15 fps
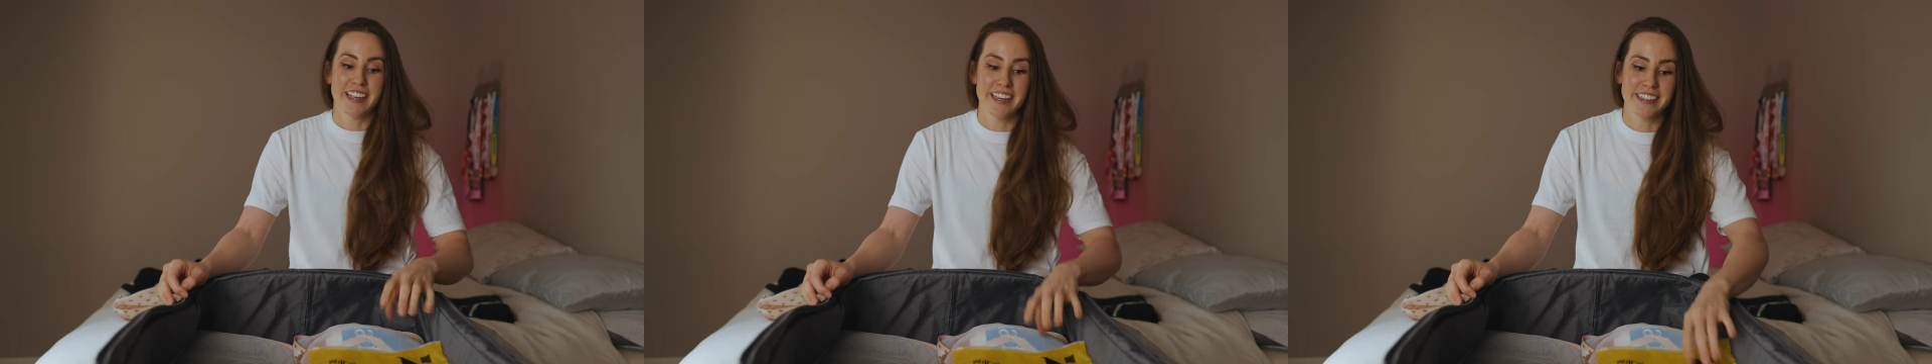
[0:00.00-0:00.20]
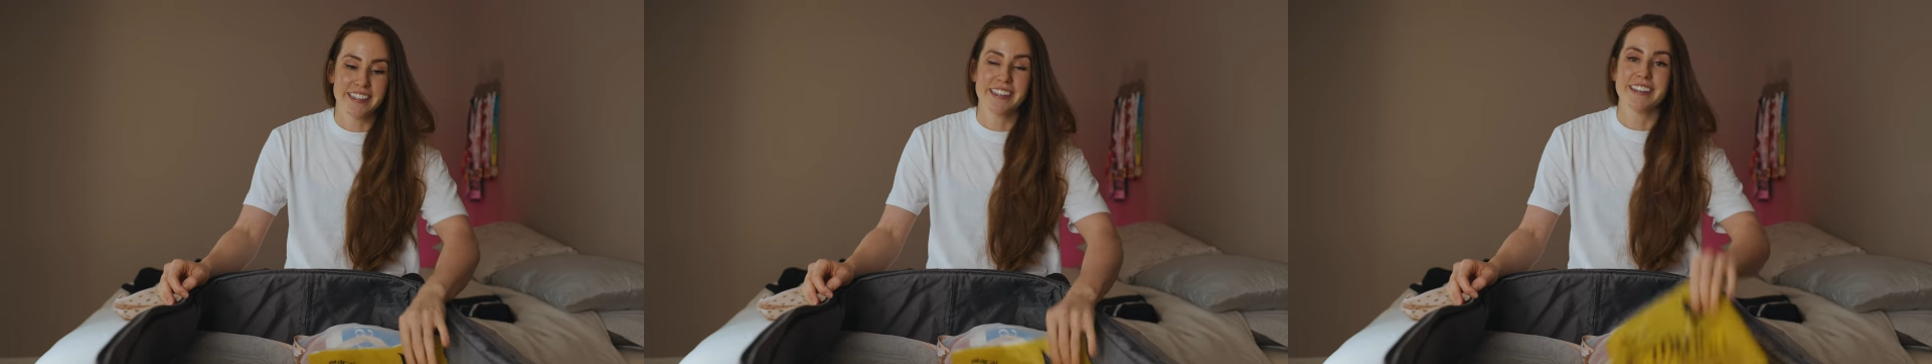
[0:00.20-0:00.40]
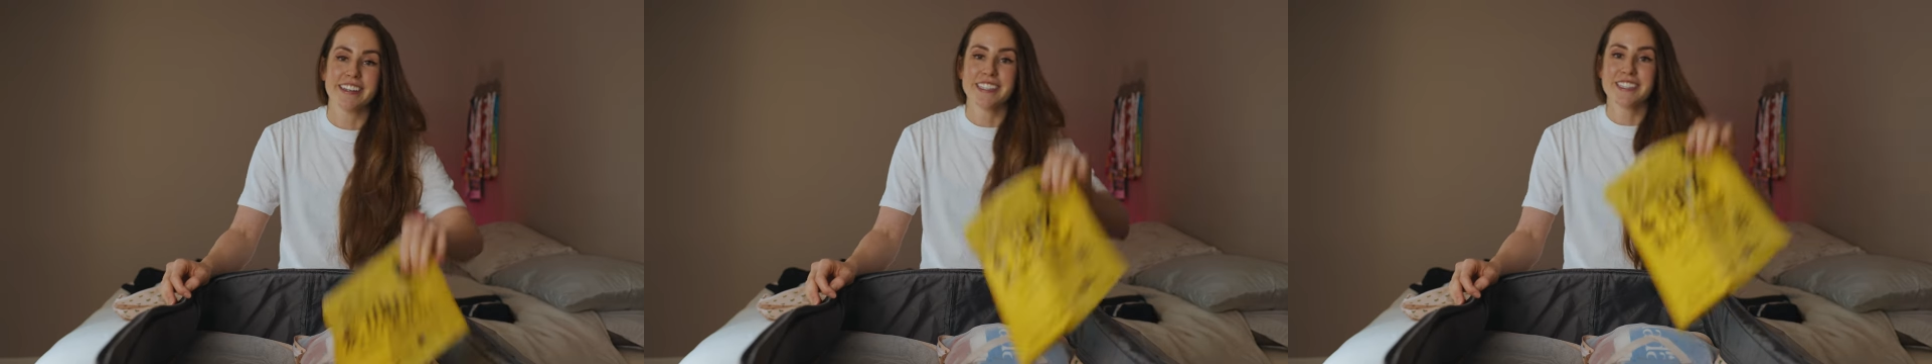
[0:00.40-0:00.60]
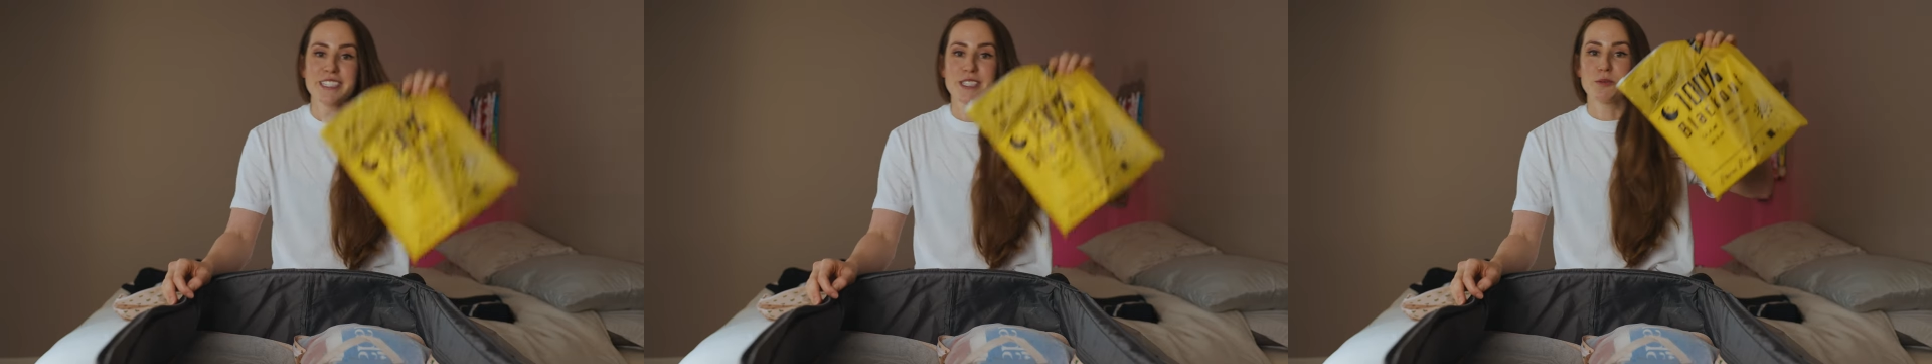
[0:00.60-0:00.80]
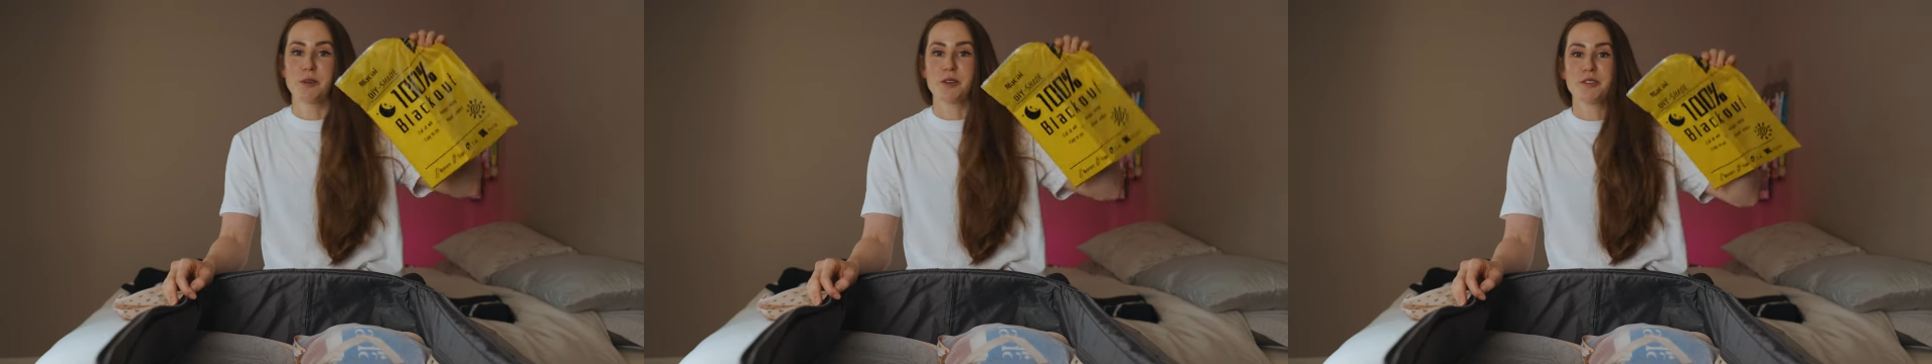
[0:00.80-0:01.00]
and this
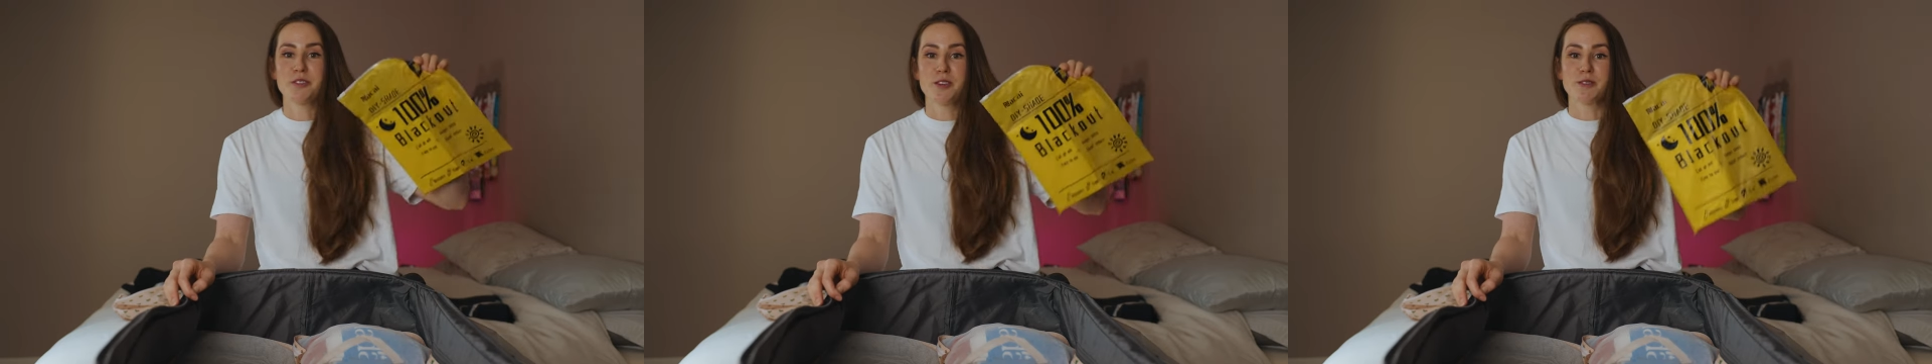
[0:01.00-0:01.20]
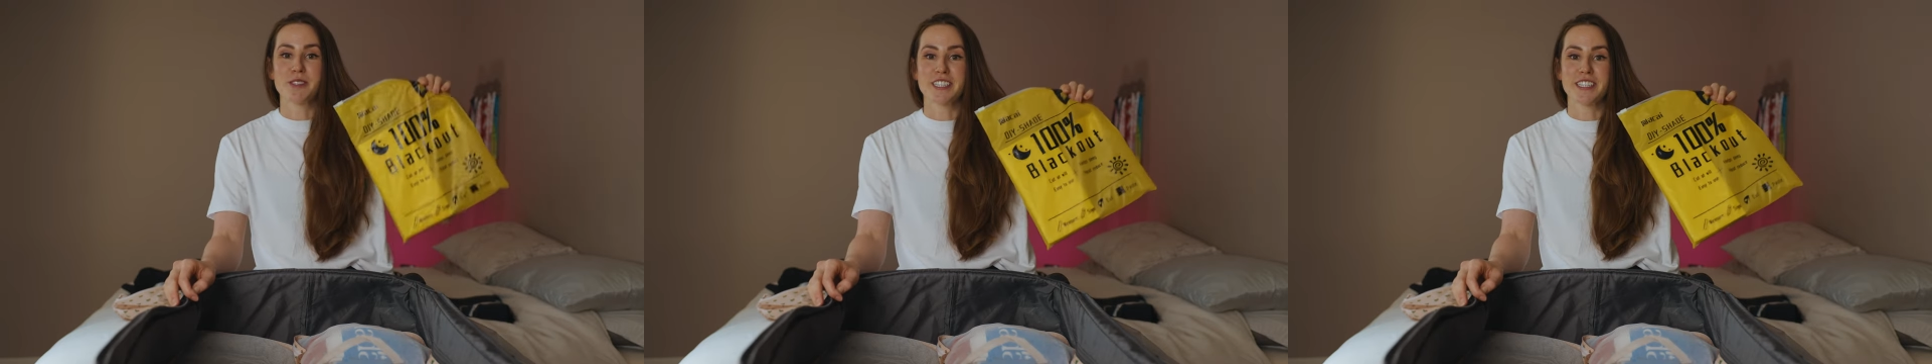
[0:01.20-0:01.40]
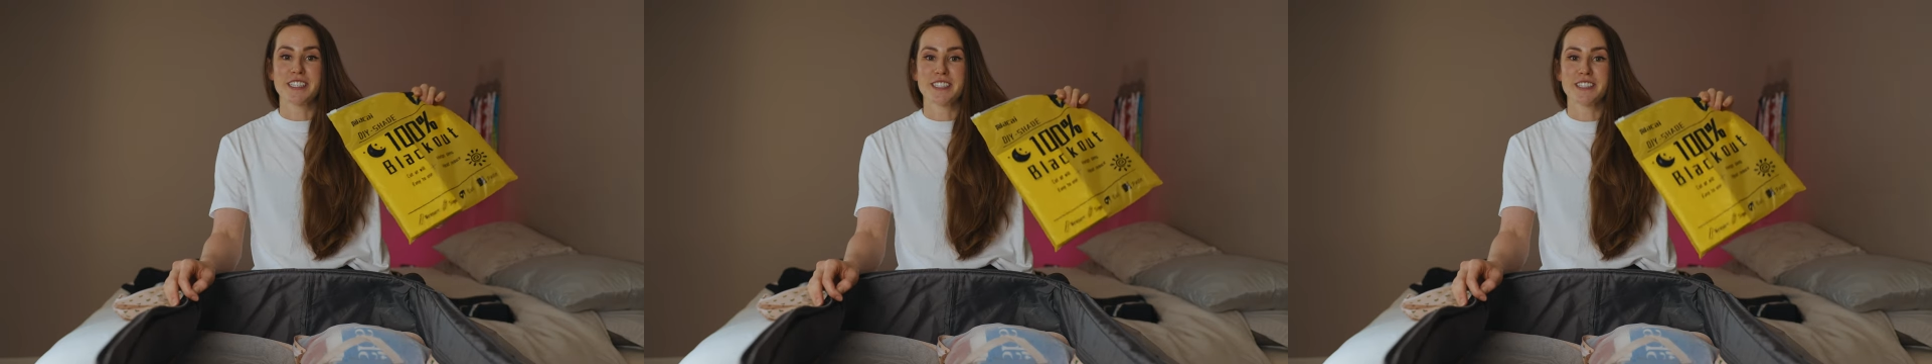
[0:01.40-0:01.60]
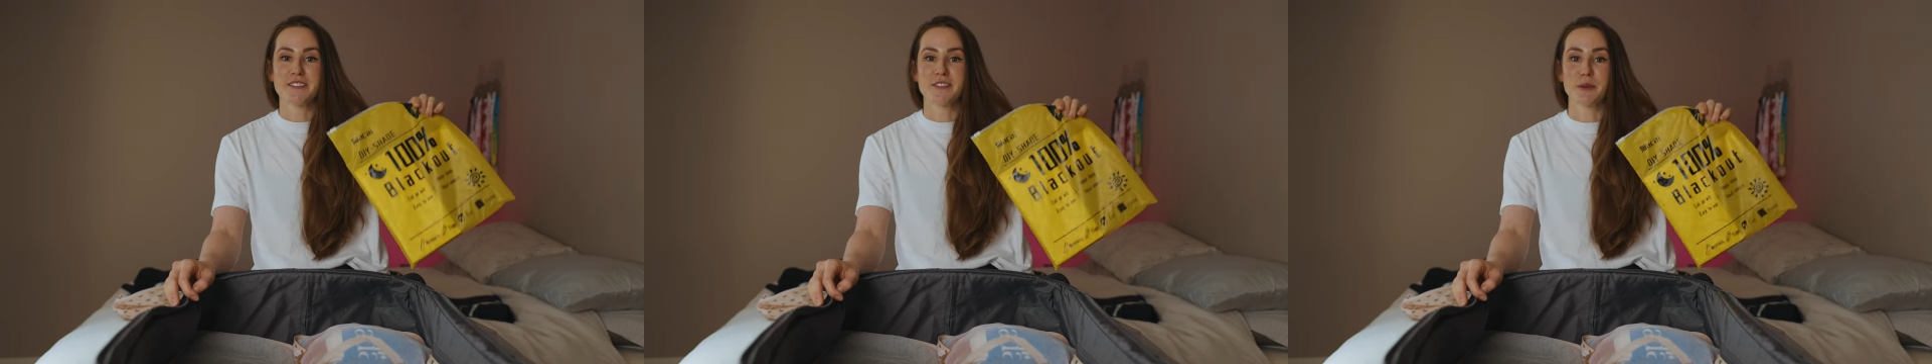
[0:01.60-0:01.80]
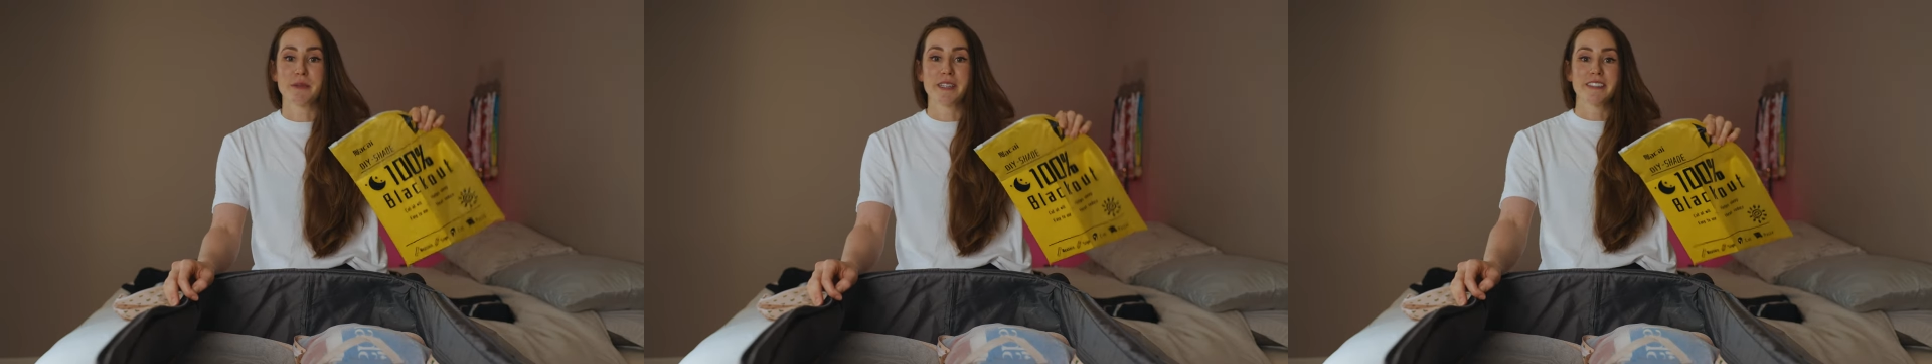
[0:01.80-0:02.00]
is one of those things
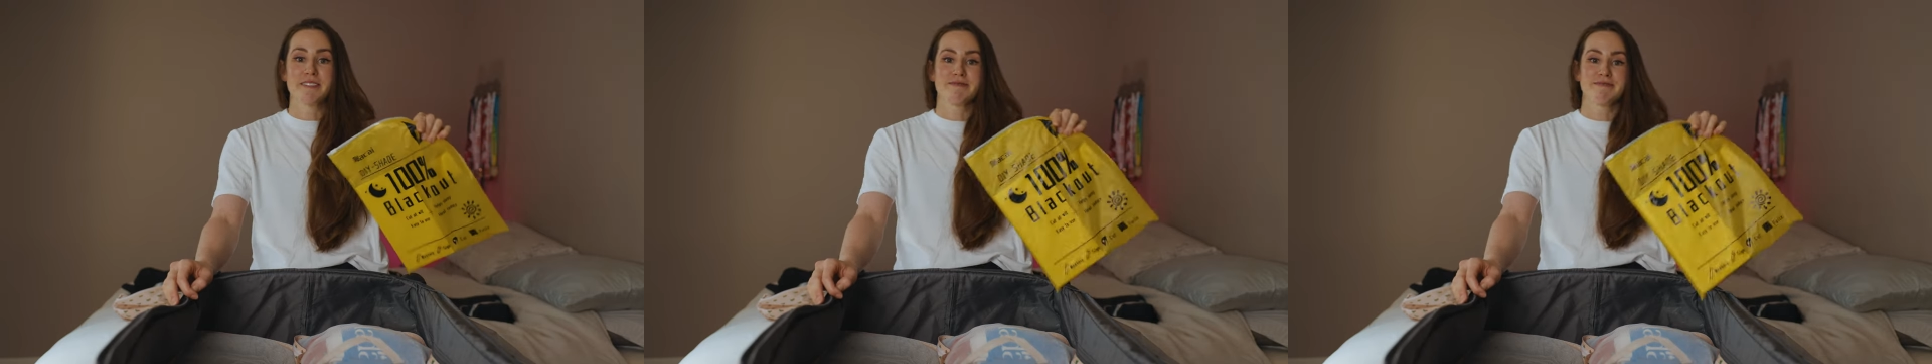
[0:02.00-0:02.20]
for me.